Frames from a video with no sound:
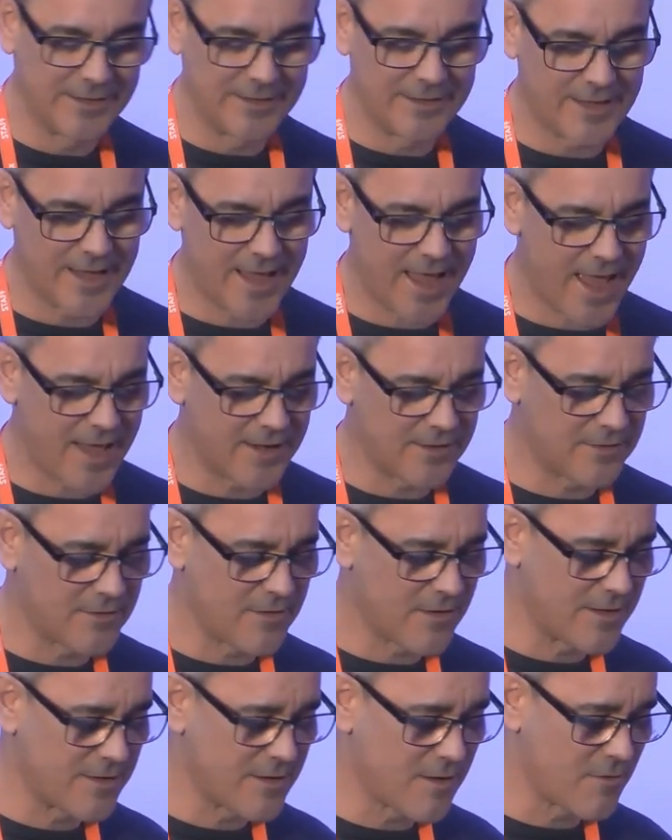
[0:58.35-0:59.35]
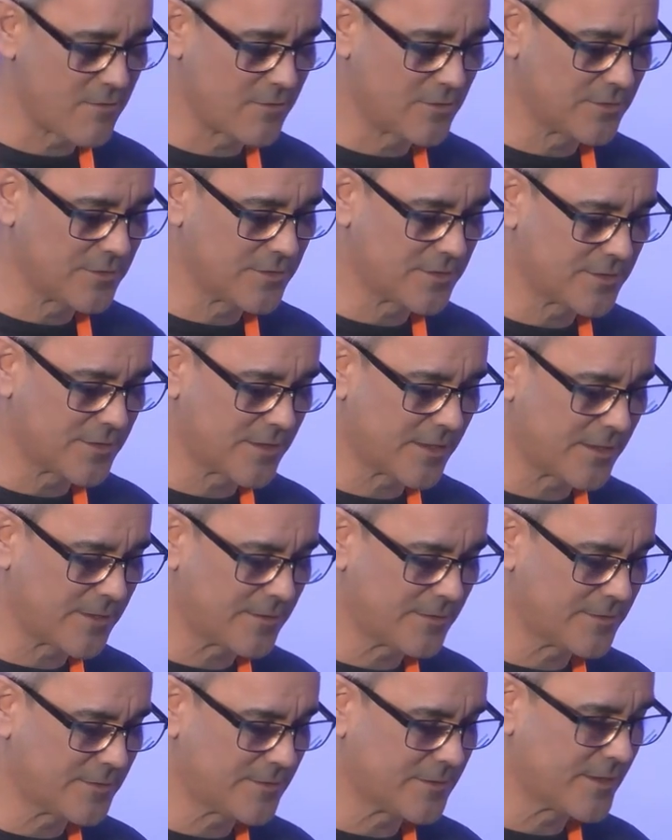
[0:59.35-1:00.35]
let Anne and I know because
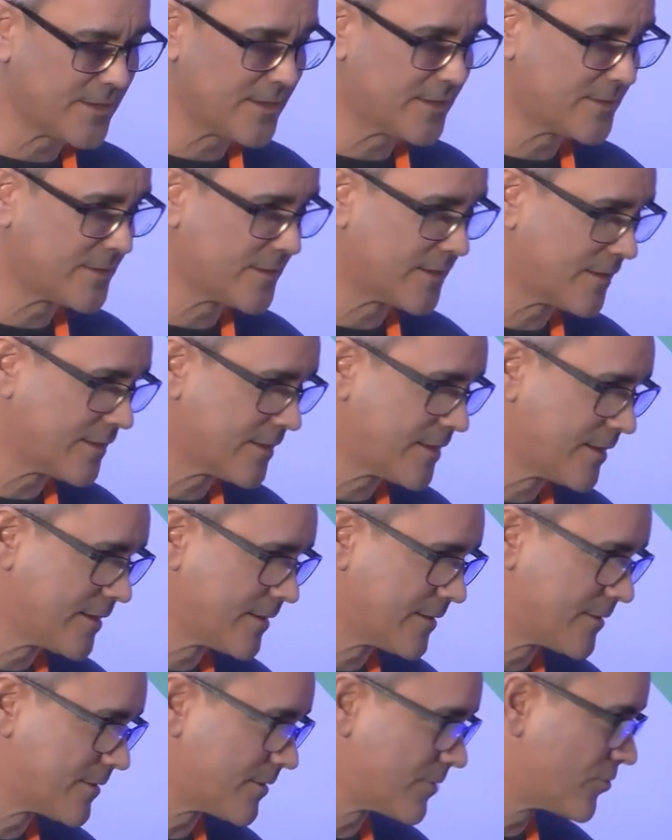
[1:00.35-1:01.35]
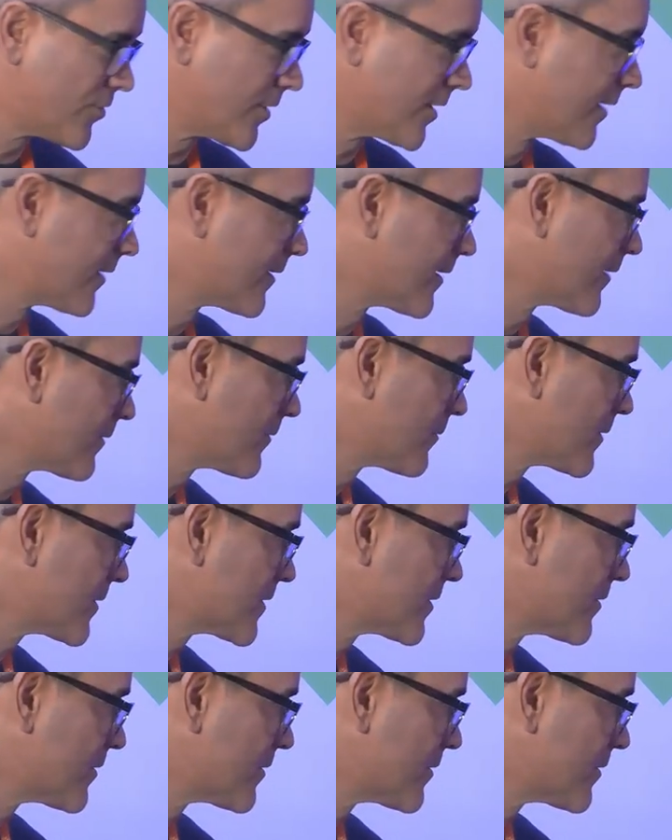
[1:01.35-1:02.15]
because uh, it is a it is a tricky thing that we're